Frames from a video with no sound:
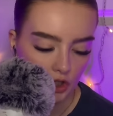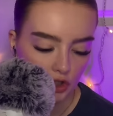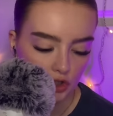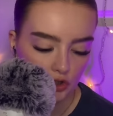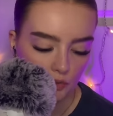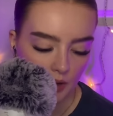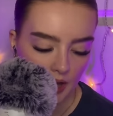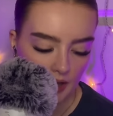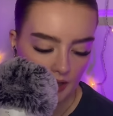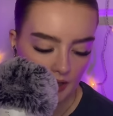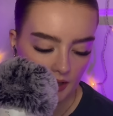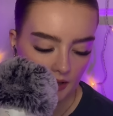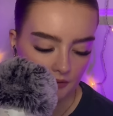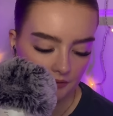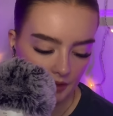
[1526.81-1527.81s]

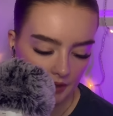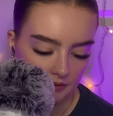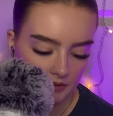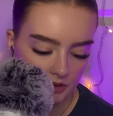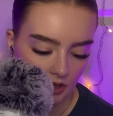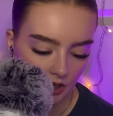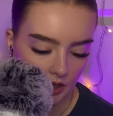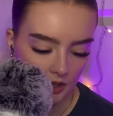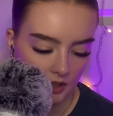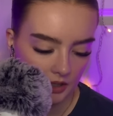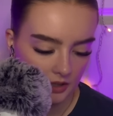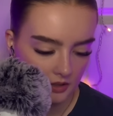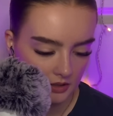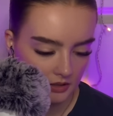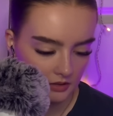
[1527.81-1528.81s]
Shrek, 5
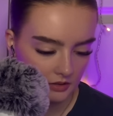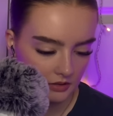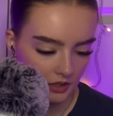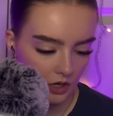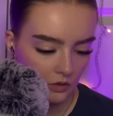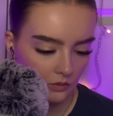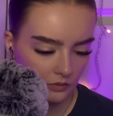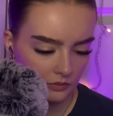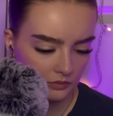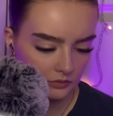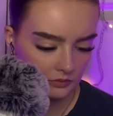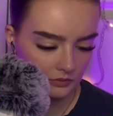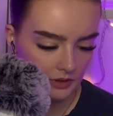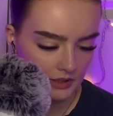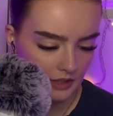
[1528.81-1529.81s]
stars. Oh,
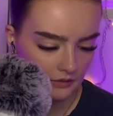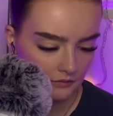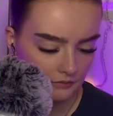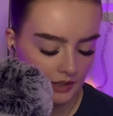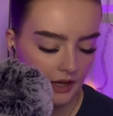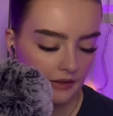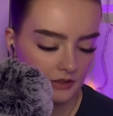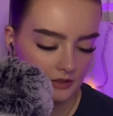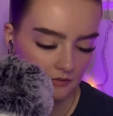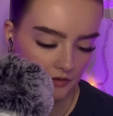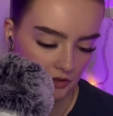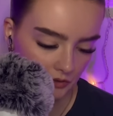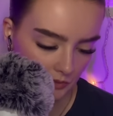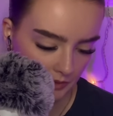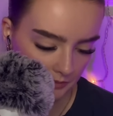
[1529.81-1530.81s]
is that the, yeah, that's the
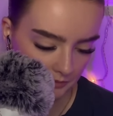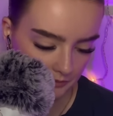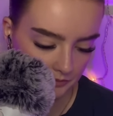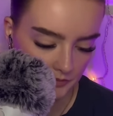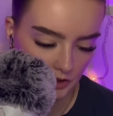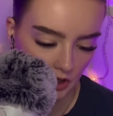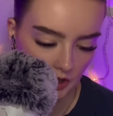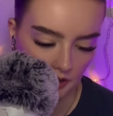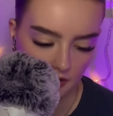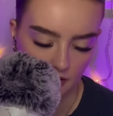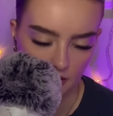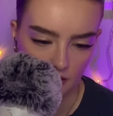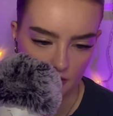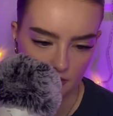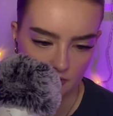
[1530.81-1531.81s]
first one. Sorry,
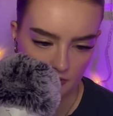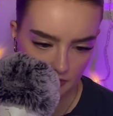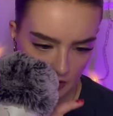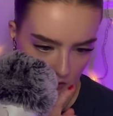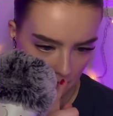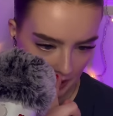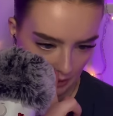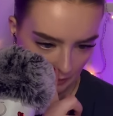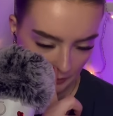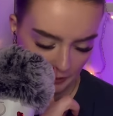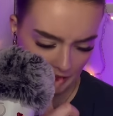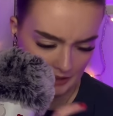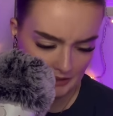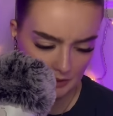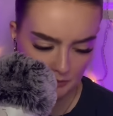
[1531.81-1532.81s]
got low power. Well,
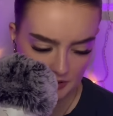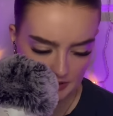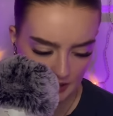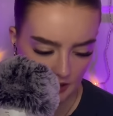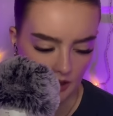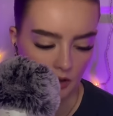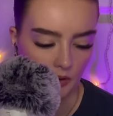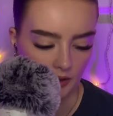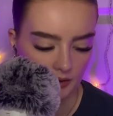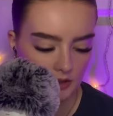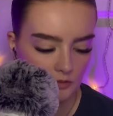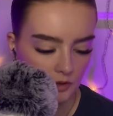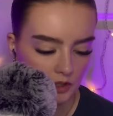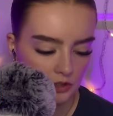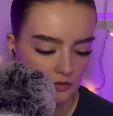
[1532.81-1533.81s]
I got 10%. Okay,
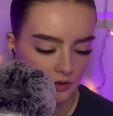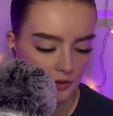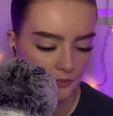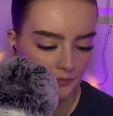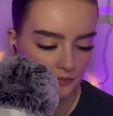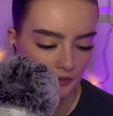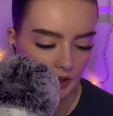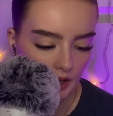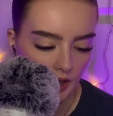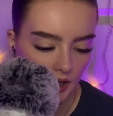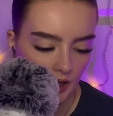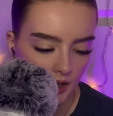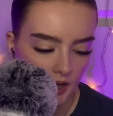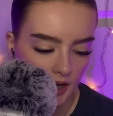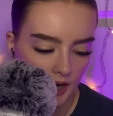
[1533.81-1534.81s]
let's rush through.
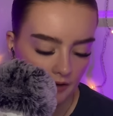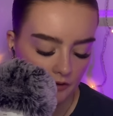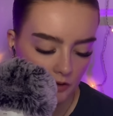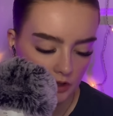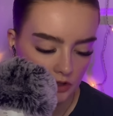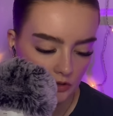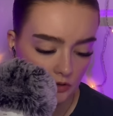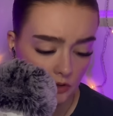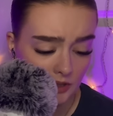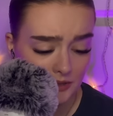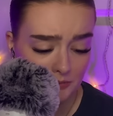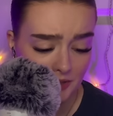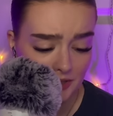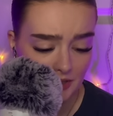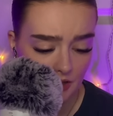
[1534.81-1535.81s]
How the Grinch Stole
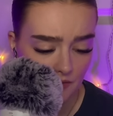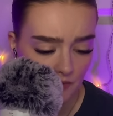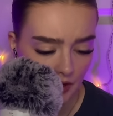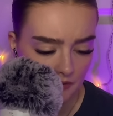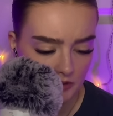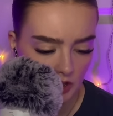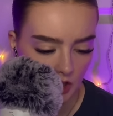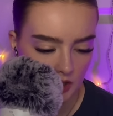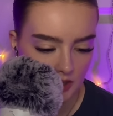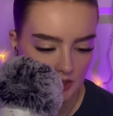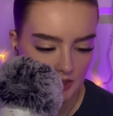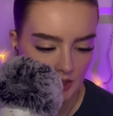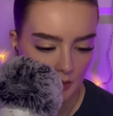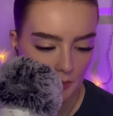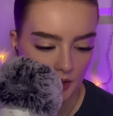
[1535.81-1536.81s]
Christmas, 5
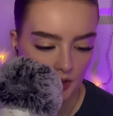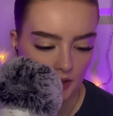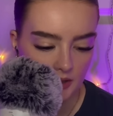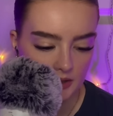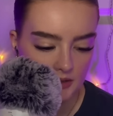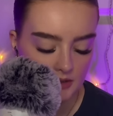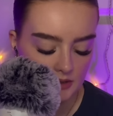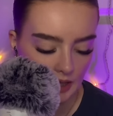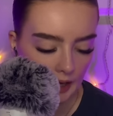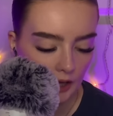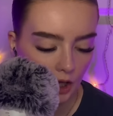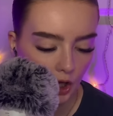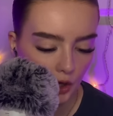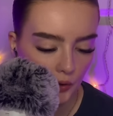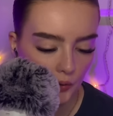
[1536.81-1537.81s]
stars. American
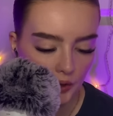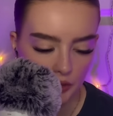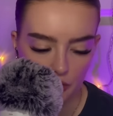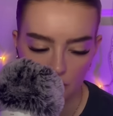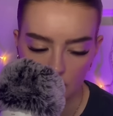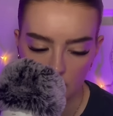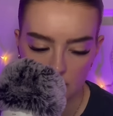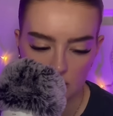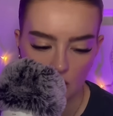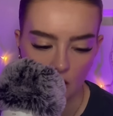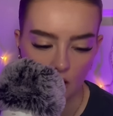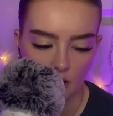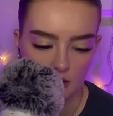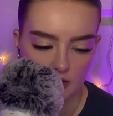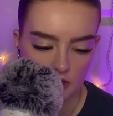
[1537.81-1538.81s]
Psycho, 3
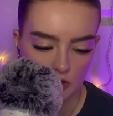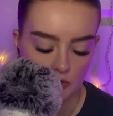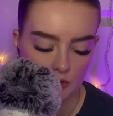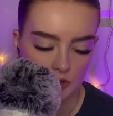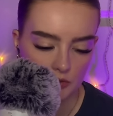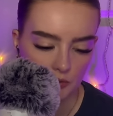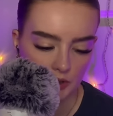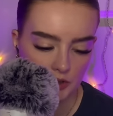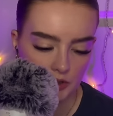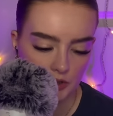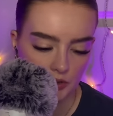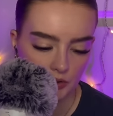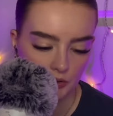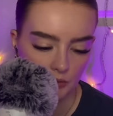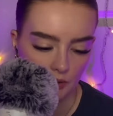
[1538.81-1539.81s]
stars. Toy Story
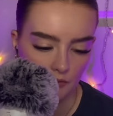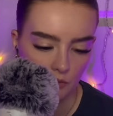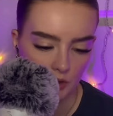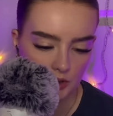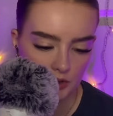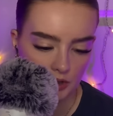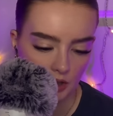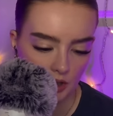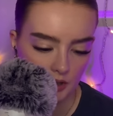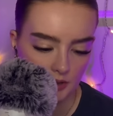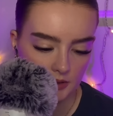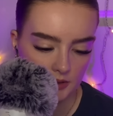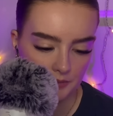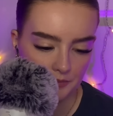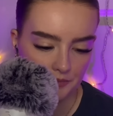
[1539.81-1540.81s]
2, 4
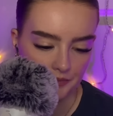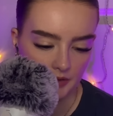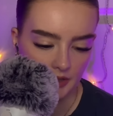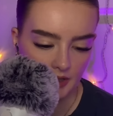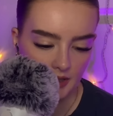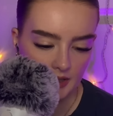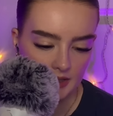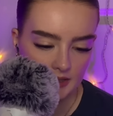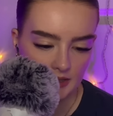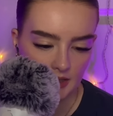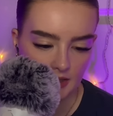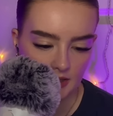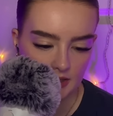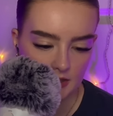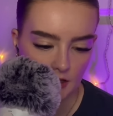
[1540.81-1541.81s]
stars. 10
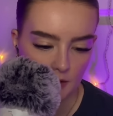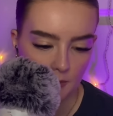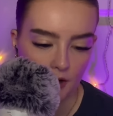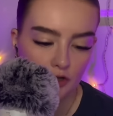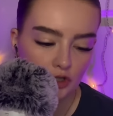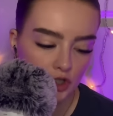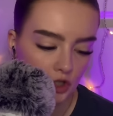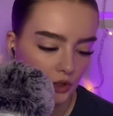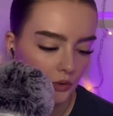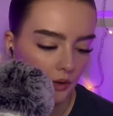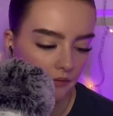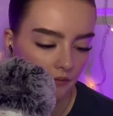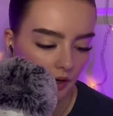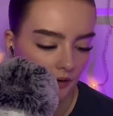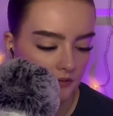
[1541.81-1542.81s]
Things I Hate About You,
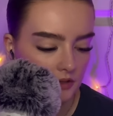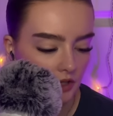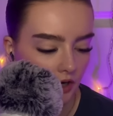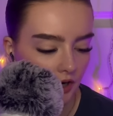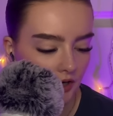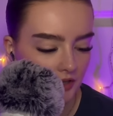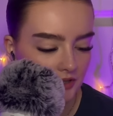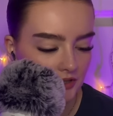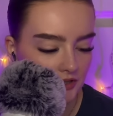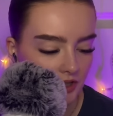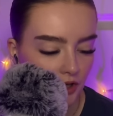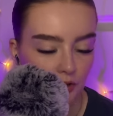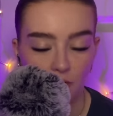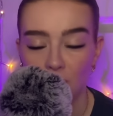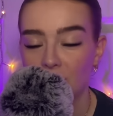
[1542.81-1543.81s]
5 stars.
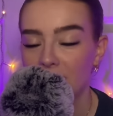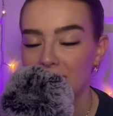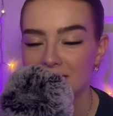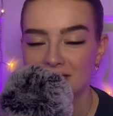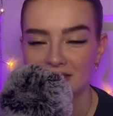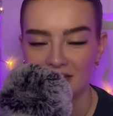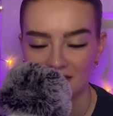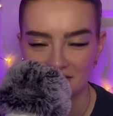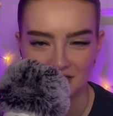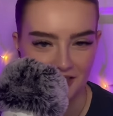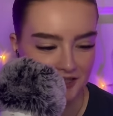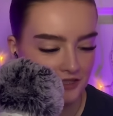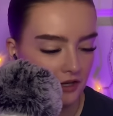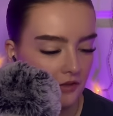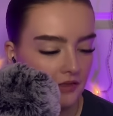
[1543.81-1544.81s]
Cruel
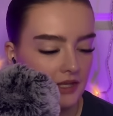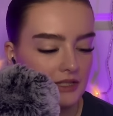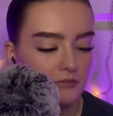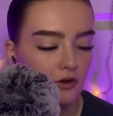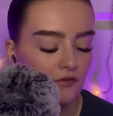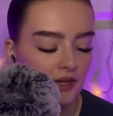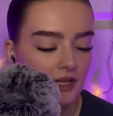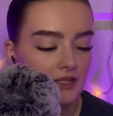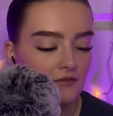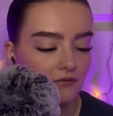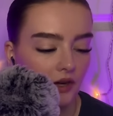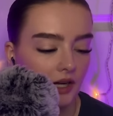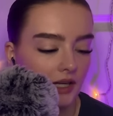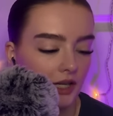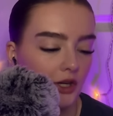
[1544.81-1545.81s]
Intentions, this movie is
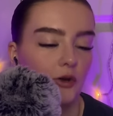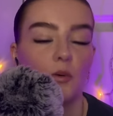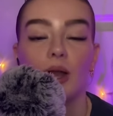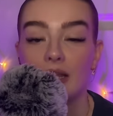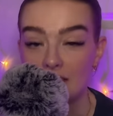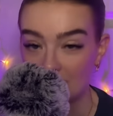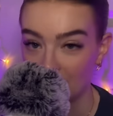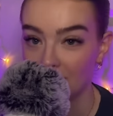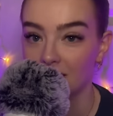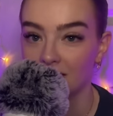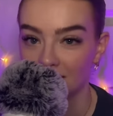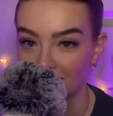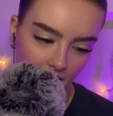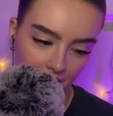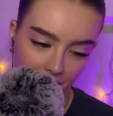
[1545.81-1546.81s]
fucking crazy.
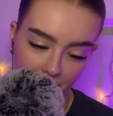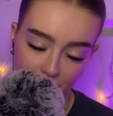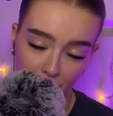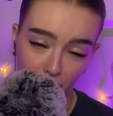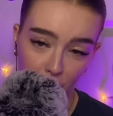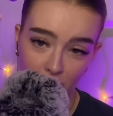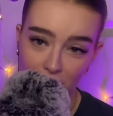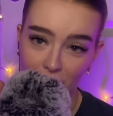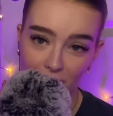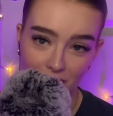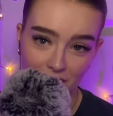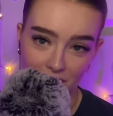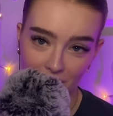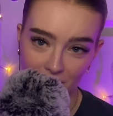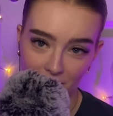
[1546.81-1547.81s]
I gave it 4
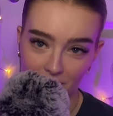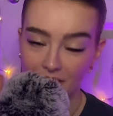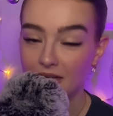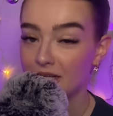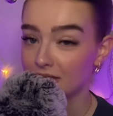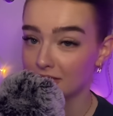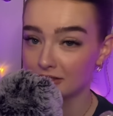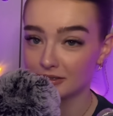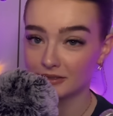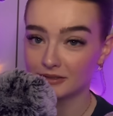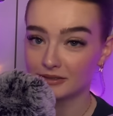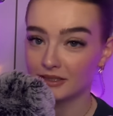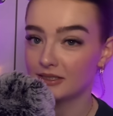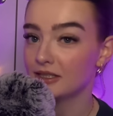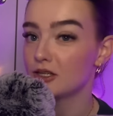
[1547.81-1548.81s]
stars, though. It is,
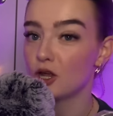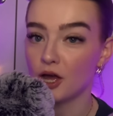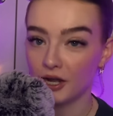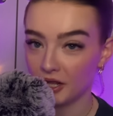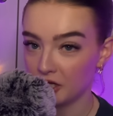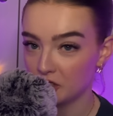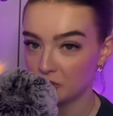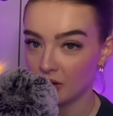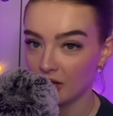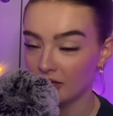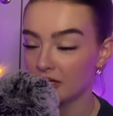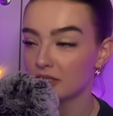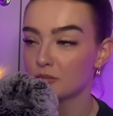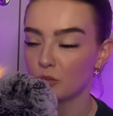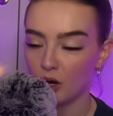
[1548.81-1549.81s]
it did not age well.
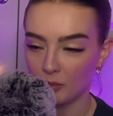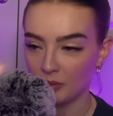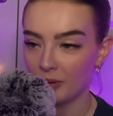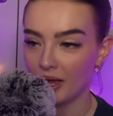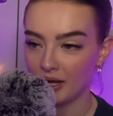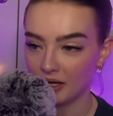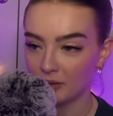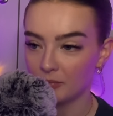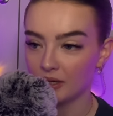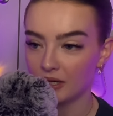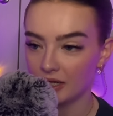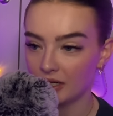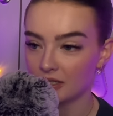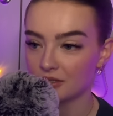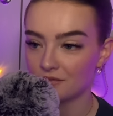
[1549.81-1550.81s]
It is problematic, but
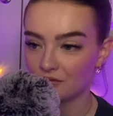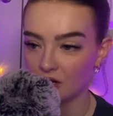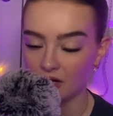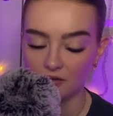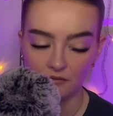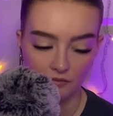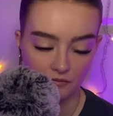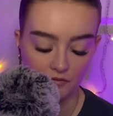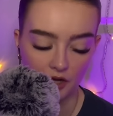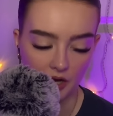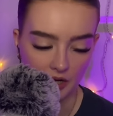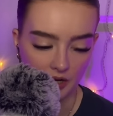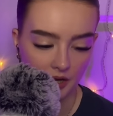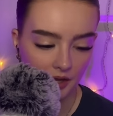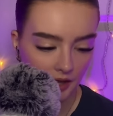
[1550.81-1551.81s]
it is fucking
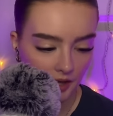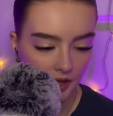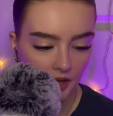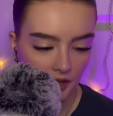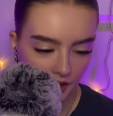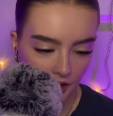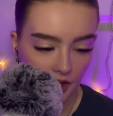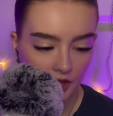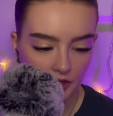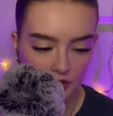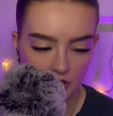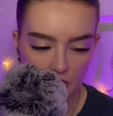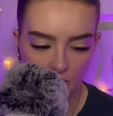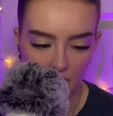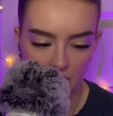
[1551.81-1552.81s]
fun.
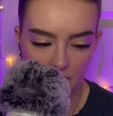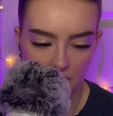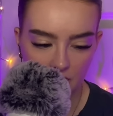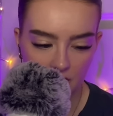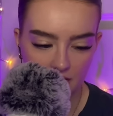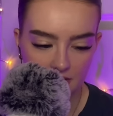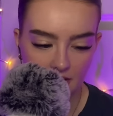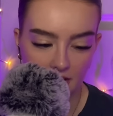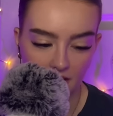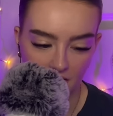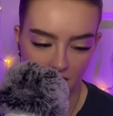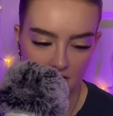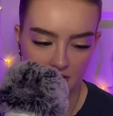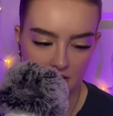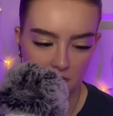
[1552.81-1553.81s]
The director said
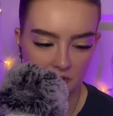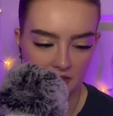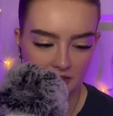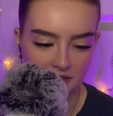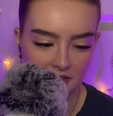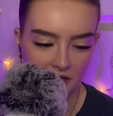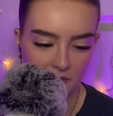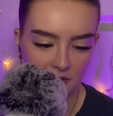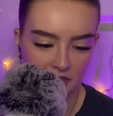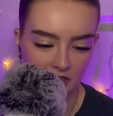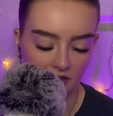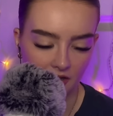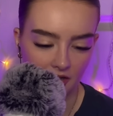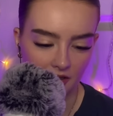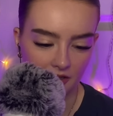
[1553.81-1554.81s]
cut, but Sarah
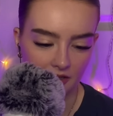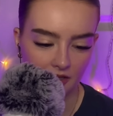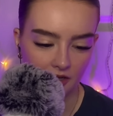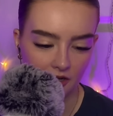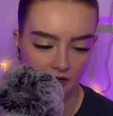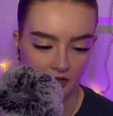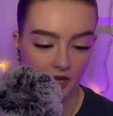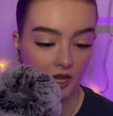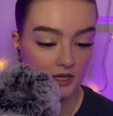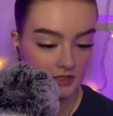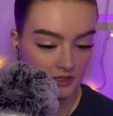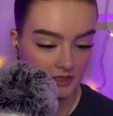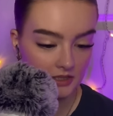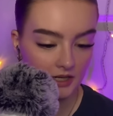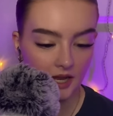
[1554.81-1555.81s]
Michelle Gellar heard
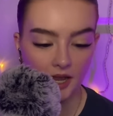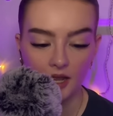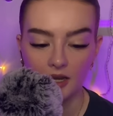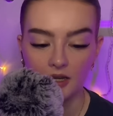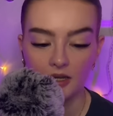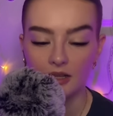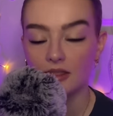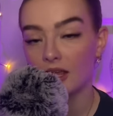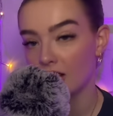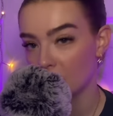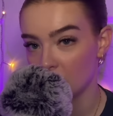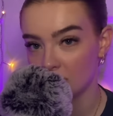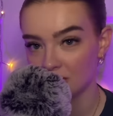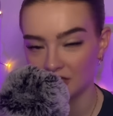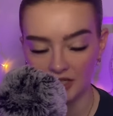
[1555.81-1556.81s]
cunt, and thank
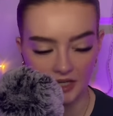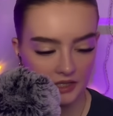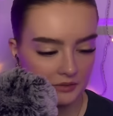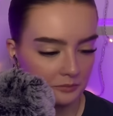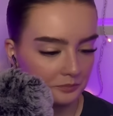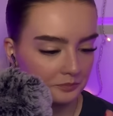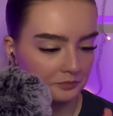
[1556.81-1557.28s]
God she did.